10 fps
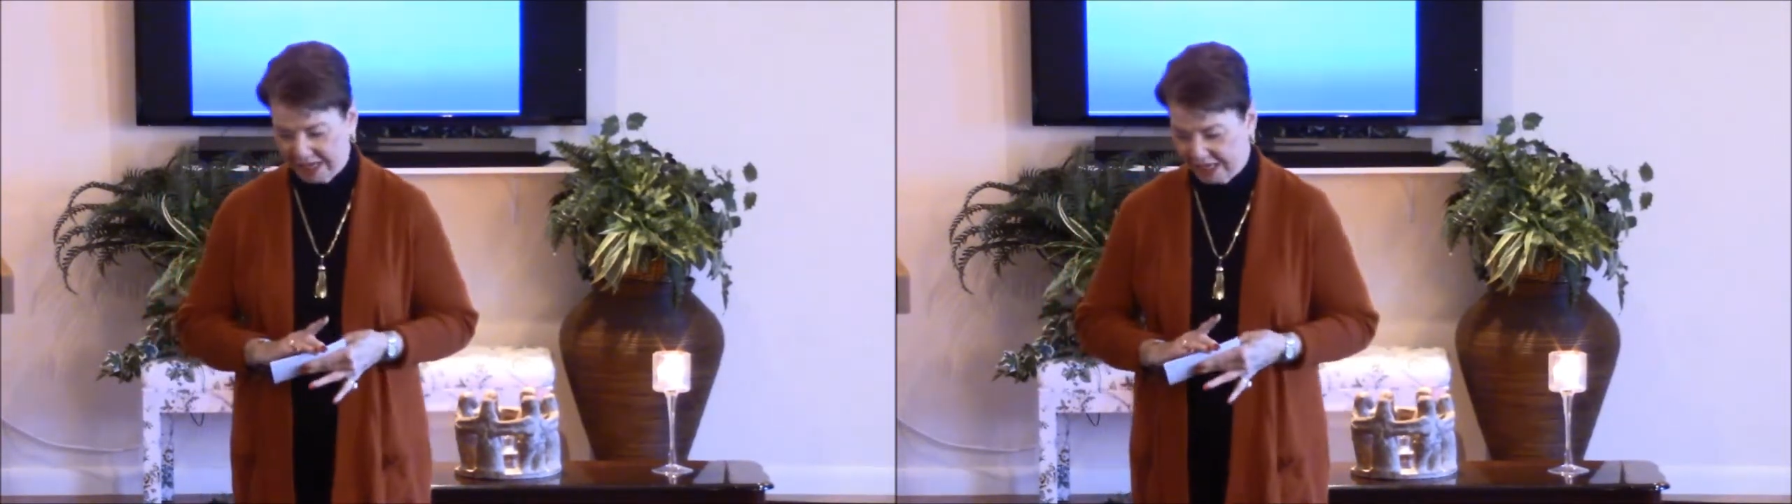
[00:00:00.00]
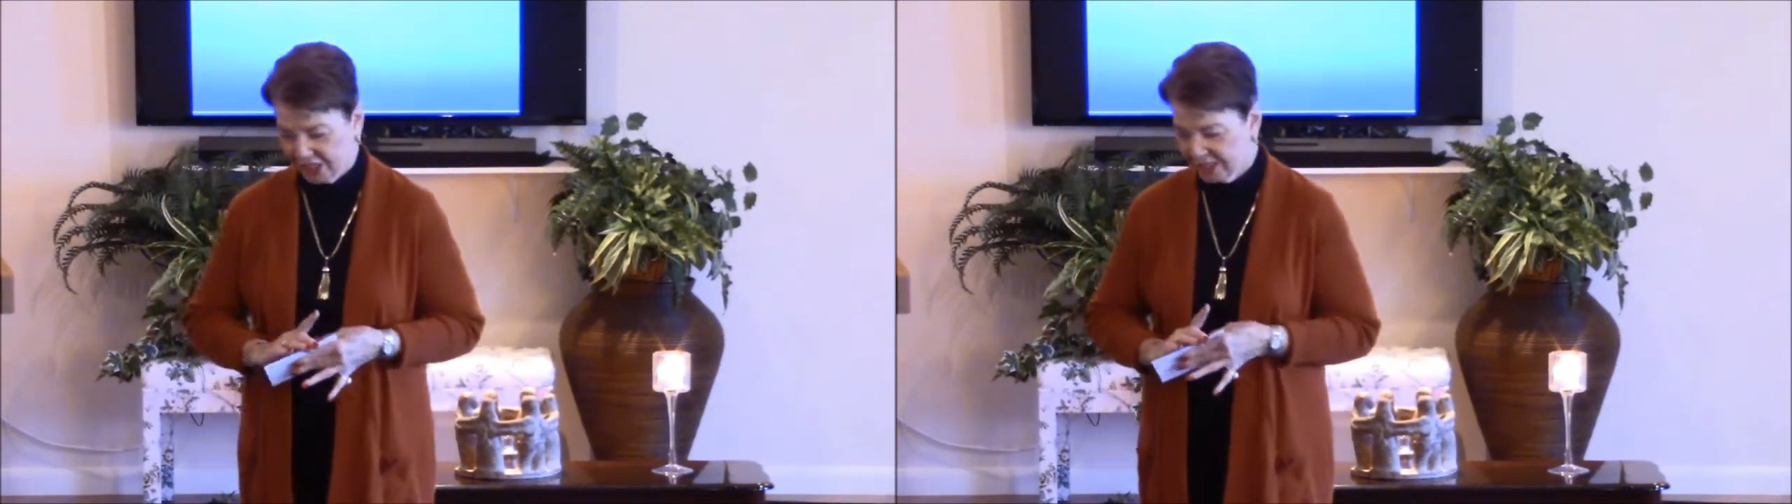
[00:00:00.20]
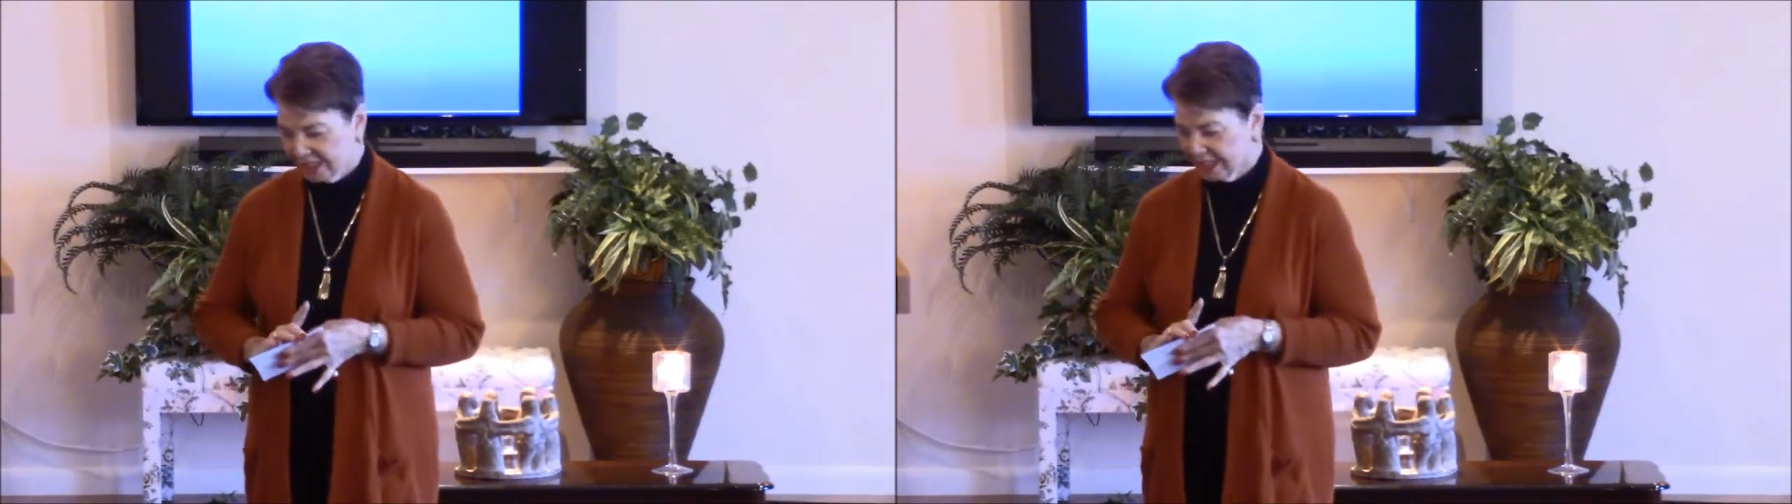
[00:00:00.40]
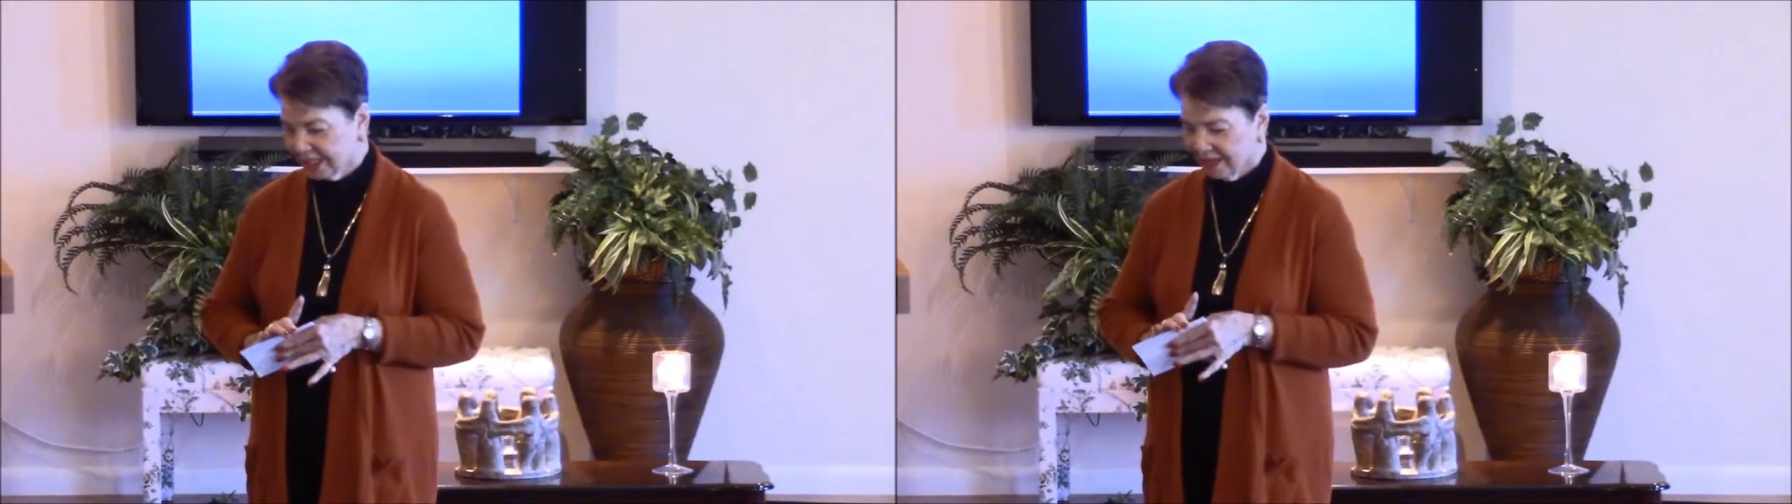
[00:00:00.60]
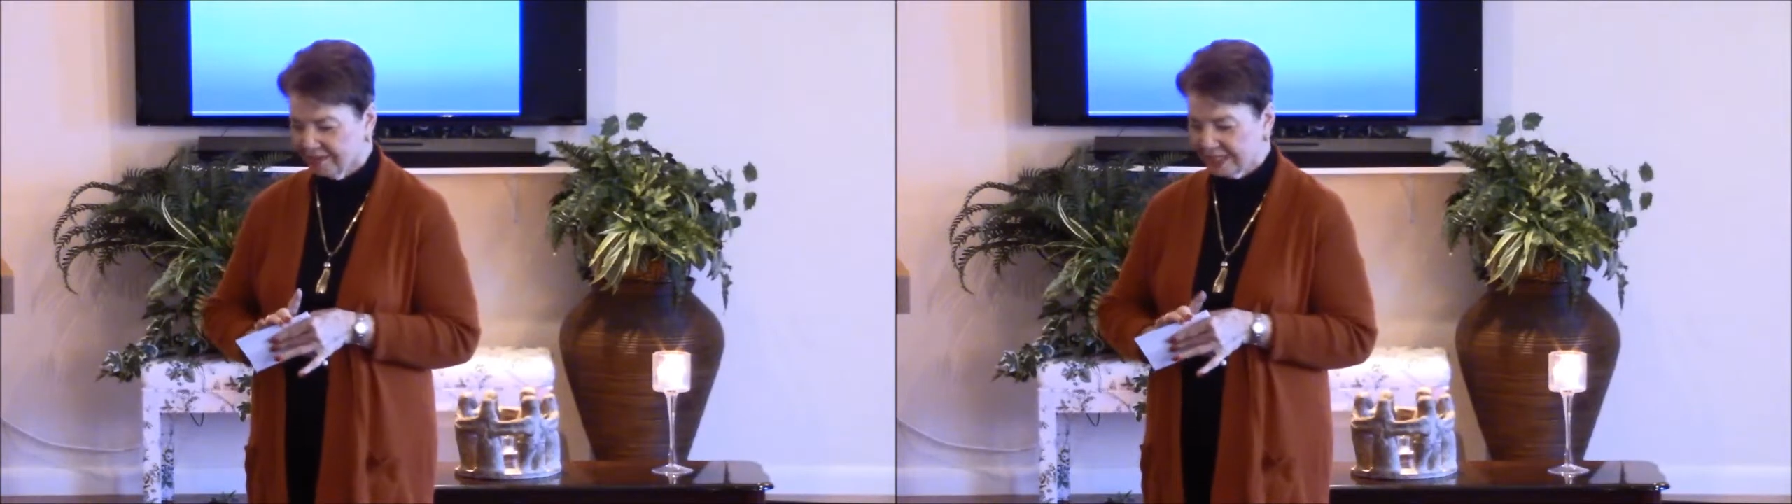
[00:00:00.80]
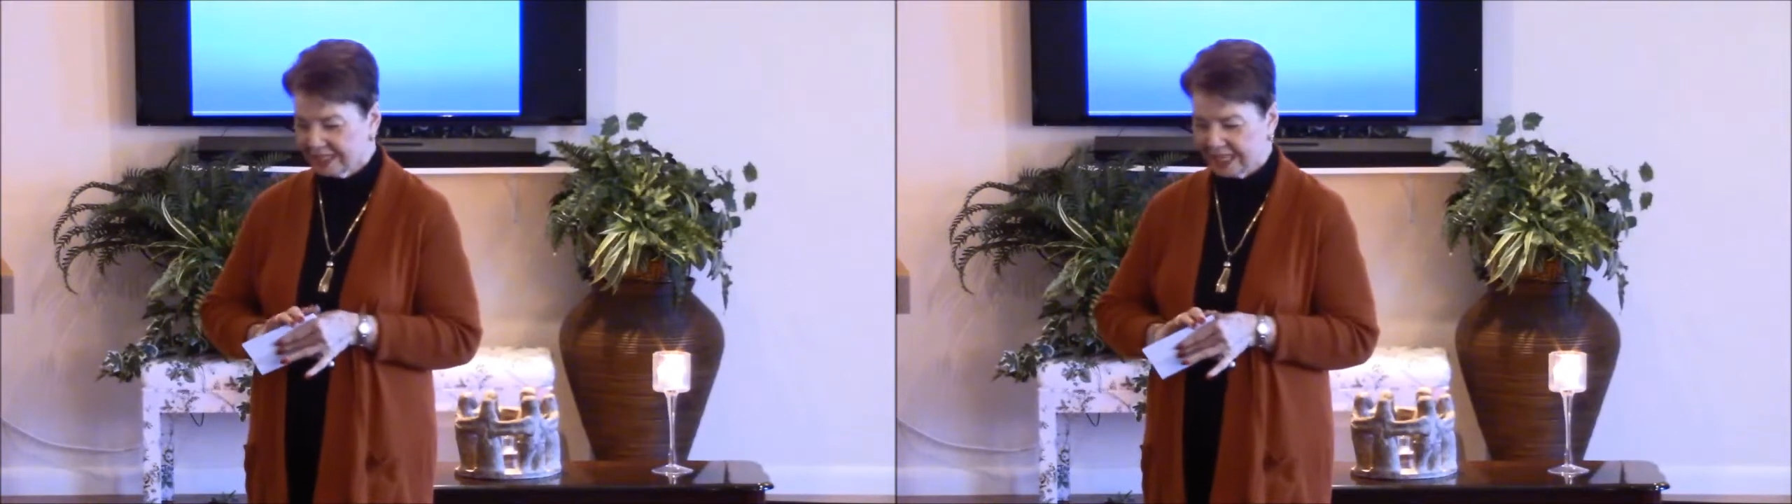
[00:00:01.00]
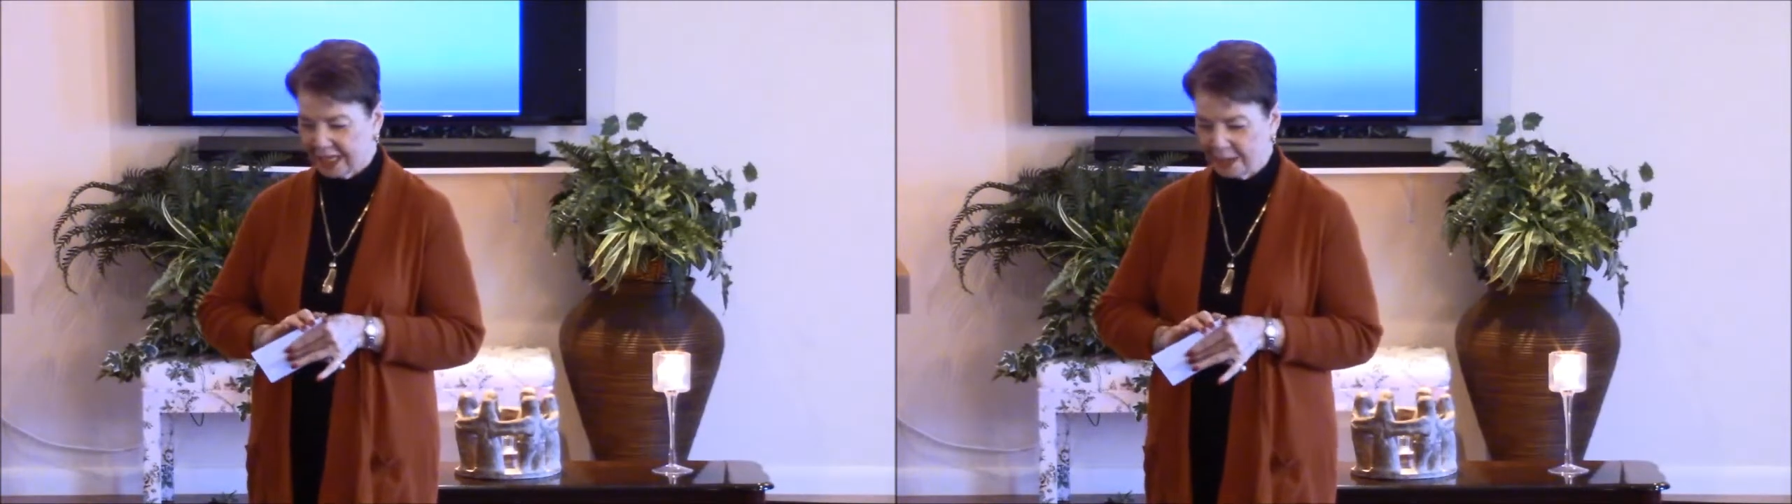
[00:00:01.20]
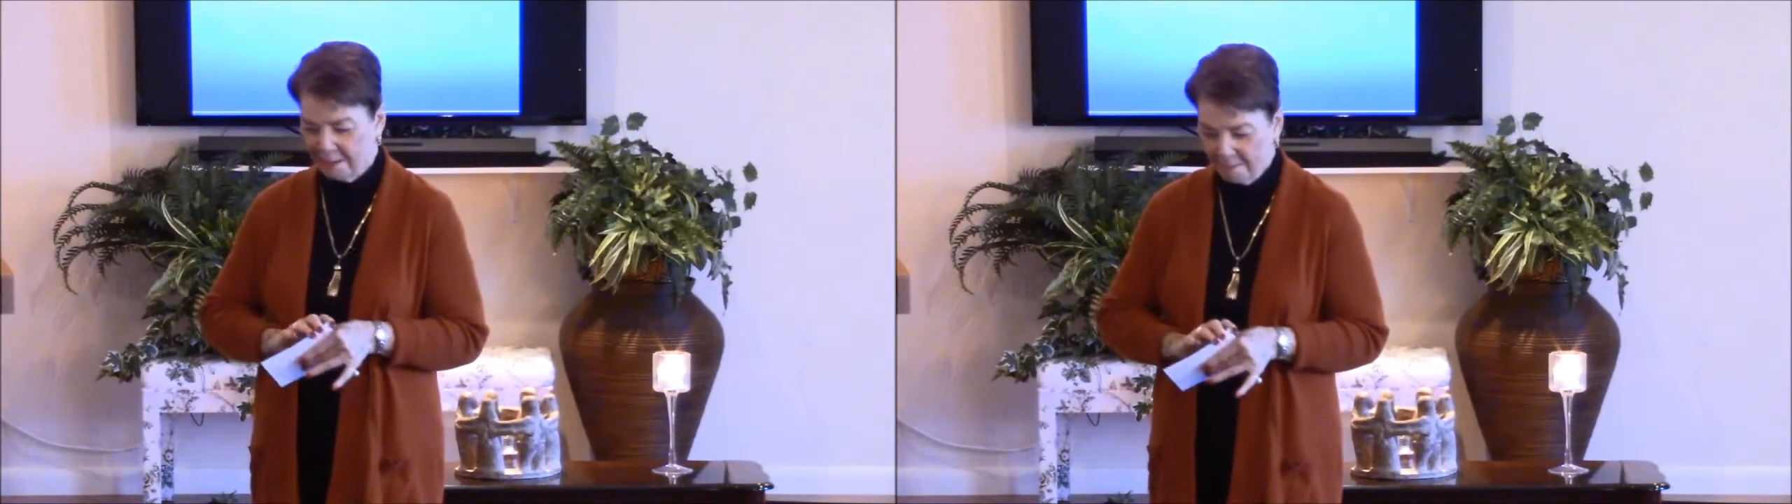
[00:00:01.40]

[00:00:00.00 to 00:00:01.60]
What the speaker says: pages, and Covey said,